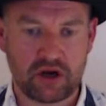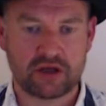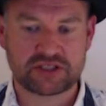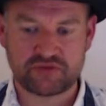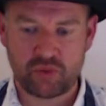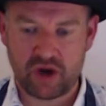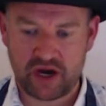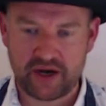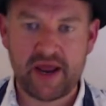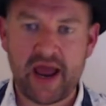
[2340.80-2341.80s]
glasses of
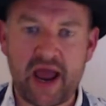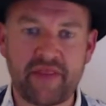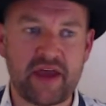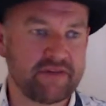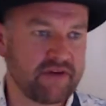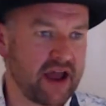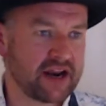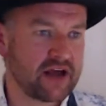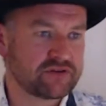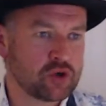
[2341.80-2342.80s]
wine and they've had
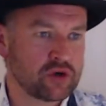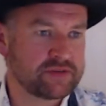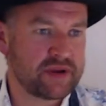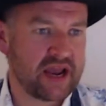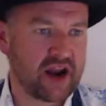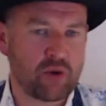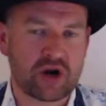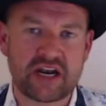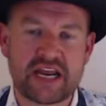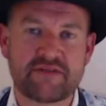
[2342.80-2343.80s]
enough talking to me, and I
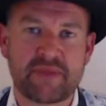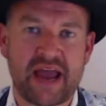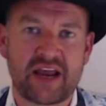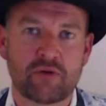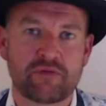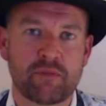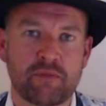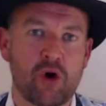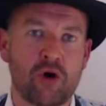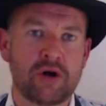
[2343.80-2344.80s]
want to leave them hanging on for
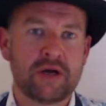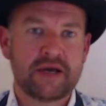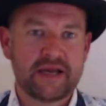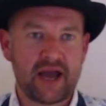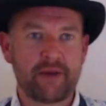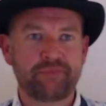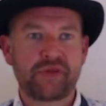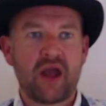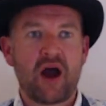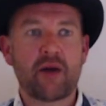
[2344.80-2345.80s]
more.
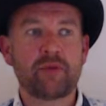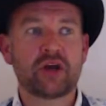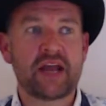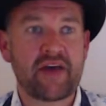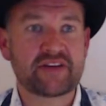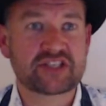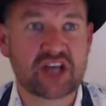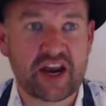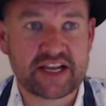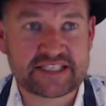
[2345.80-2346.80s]
Yep. I'm looking out, the
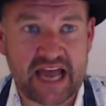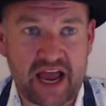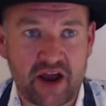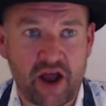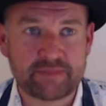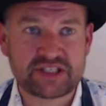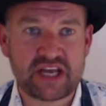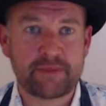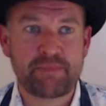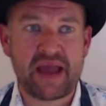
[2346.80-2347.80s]
sun is down. I'm
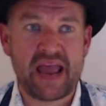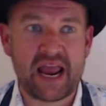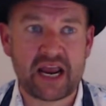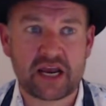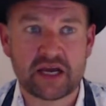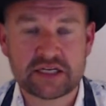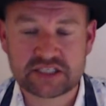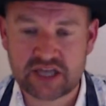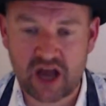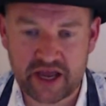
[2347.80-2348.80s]
seeing pink
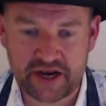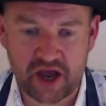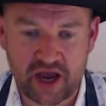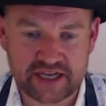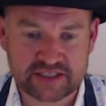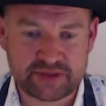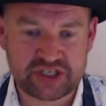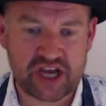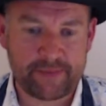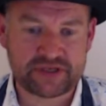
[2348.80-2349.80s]
sky at night. It's going
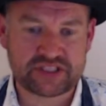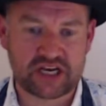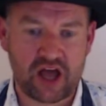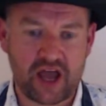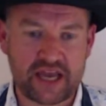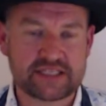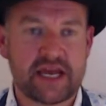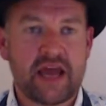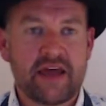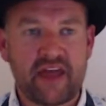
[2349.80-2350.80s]
to be shepherd's delight.
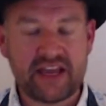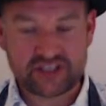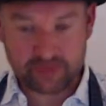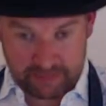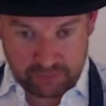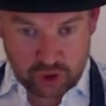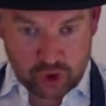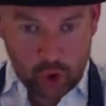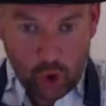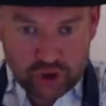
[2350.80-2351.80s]
That is going to be
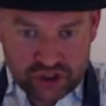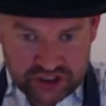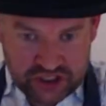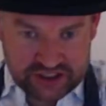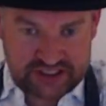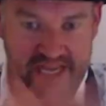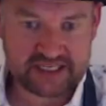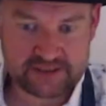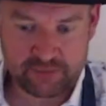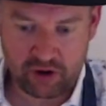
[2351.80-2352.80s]
gorgeousness
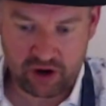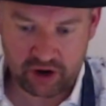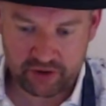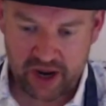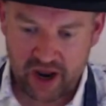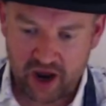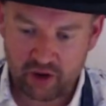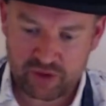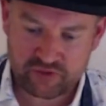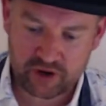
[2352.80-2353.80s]
days tomorrow.
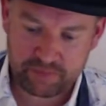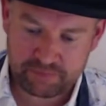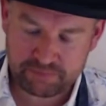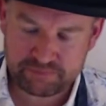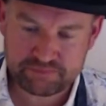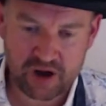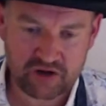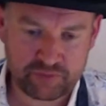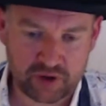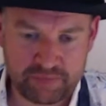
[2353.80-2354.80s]
We've got a
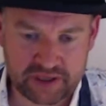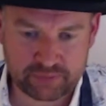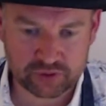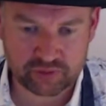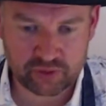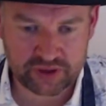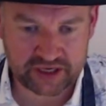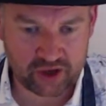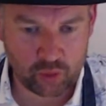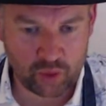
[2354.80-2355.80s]
half bottle of Pickpool that we want to
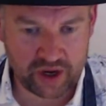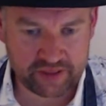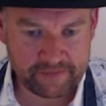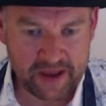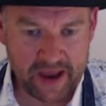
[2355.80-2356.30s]
get on with.